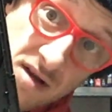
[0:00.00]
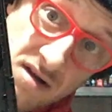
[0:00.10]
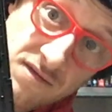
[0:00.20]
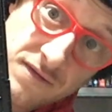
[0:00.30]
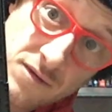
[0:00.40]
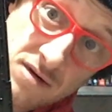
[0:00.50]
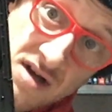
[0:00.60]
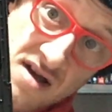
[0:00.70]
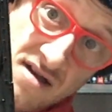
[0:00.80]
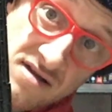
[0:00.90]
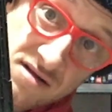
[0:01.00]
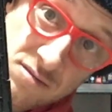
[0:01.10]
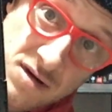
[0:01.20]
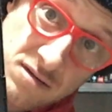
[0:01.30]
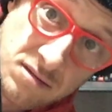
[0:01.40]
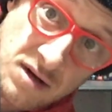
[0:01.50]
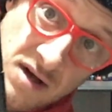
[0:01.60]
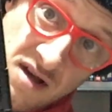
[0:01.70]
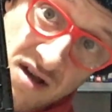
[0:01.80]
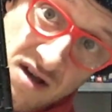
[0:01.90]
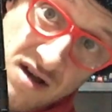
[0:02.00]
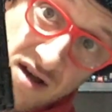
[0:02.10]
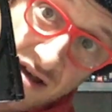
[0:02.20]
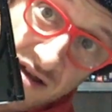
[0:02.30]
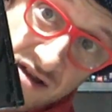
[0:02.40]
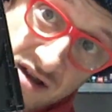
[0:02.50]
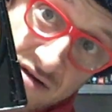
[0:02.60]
in 4K as well. Then you've